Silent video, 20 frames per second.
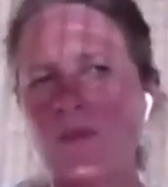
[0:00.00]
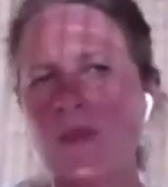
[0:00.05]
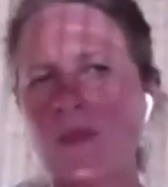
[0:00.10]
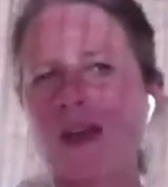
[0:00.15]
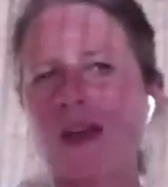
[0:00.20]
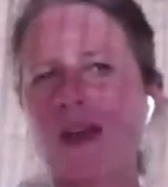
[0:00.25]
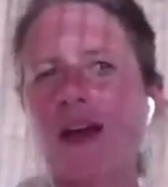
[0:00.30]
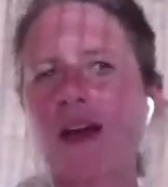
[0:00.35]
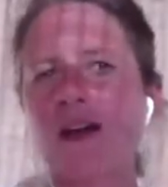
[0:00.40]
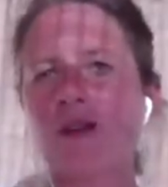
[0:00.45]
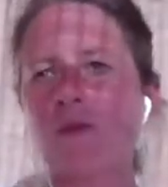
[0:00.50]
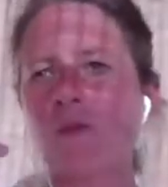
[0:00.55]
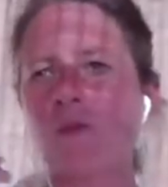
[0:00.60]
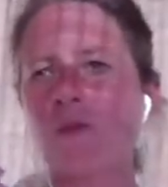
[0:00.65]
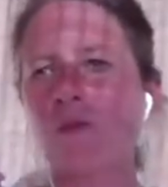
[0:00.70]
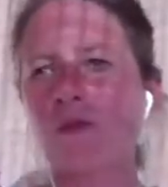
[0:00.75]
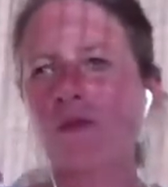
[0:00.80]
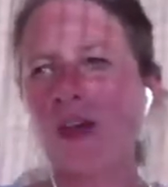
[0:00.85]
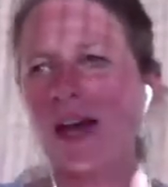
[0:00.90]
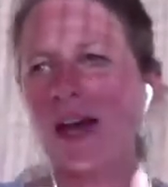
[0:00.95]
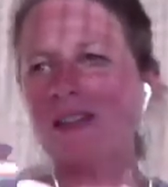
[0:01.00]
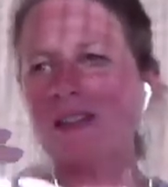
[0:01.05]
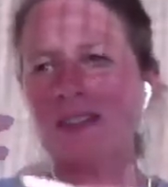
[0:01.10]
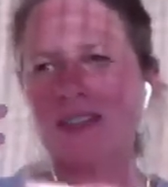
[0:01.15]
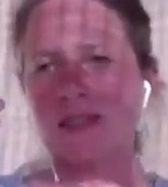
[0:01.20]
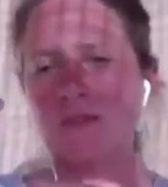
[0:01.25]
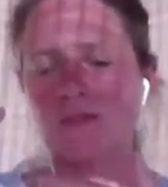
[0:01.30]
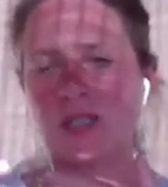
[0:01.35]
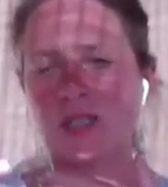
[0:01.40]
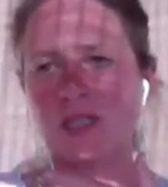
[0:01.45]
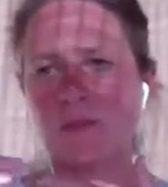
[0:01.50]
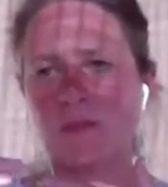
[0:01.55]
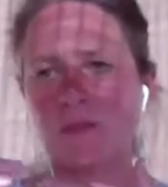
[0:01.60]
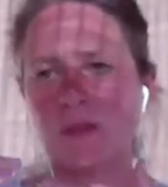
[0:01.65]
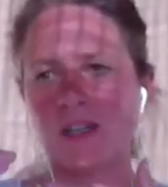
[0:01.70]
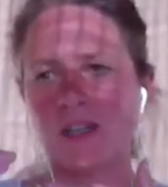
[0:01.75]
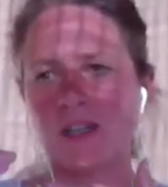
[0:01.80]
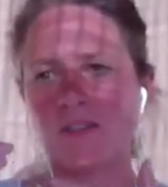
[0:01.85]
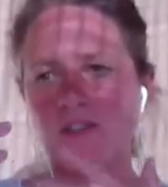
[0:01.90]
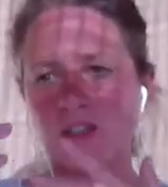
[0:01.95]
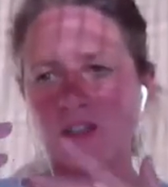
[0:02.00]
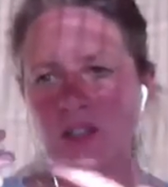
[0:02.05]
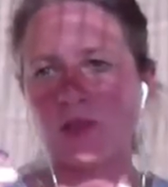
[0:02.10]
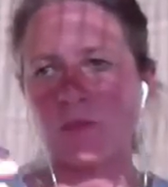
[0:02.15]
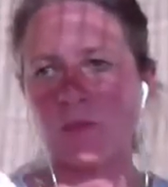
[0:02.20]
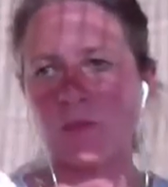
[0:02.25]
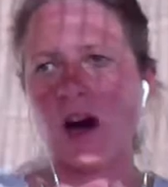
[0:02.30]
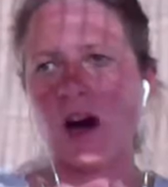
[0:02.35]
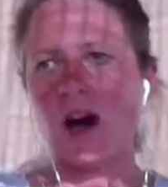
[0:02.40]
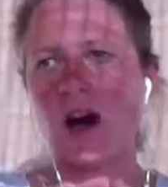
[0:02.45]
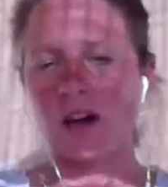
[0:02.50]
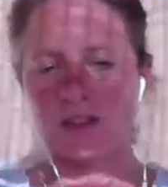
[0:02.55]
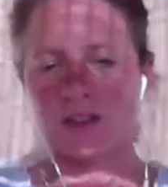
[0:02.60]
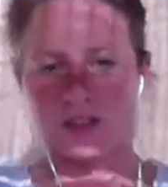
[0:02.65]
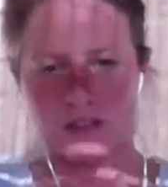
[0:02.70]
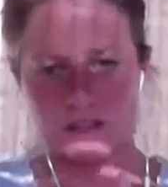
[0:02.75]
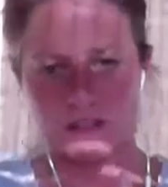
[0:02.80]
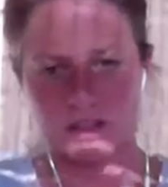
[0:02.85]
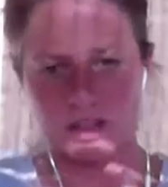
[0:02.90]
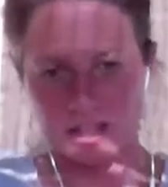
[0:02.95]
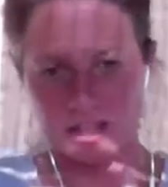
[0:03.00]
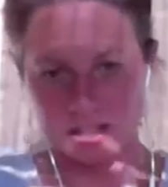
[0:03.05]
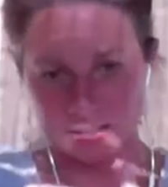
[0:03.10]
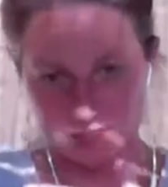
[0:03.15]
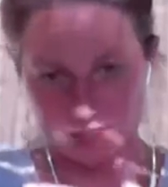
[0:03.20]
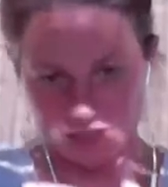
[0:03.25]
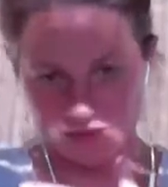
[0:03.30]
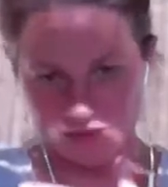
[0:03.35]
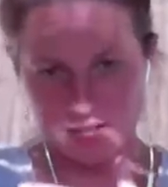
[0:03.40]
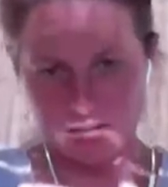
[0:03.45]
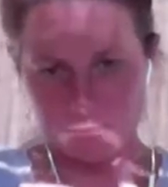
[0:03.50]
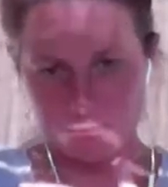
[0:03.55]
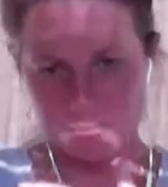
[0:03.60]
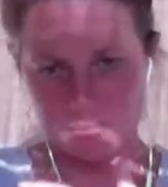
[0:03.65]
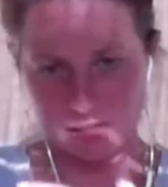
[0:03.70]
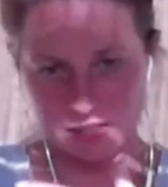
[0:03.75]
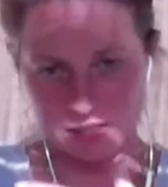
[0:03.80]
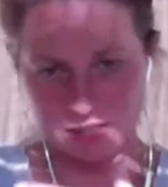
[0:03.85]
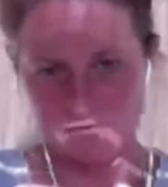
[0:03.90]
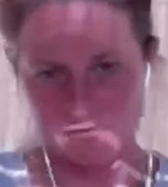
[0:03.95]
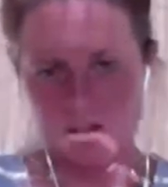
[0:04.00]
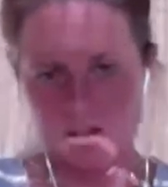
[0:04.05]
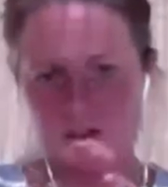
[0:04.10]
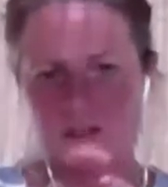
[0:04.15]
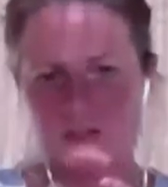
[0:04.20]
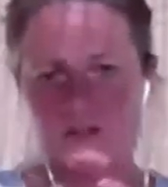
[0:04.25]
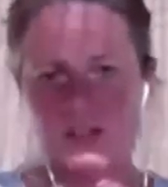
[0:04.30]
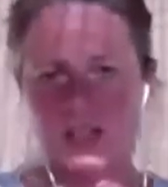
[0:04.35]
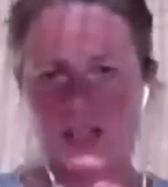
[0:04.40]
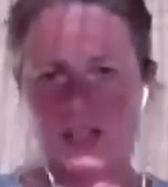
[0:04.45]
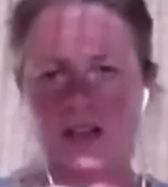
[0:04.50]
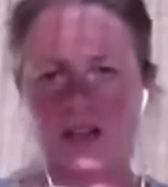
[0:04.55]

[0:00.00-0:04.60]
And that seems to be for you the path that is developing and evolving.